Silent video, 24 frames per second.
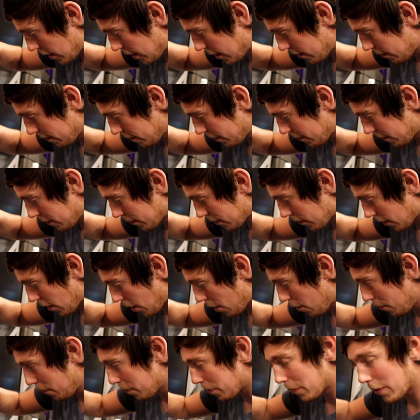then,
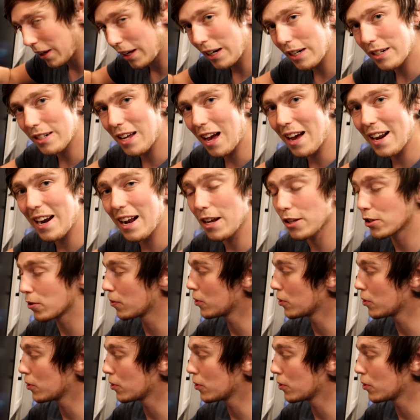oh, and it died out.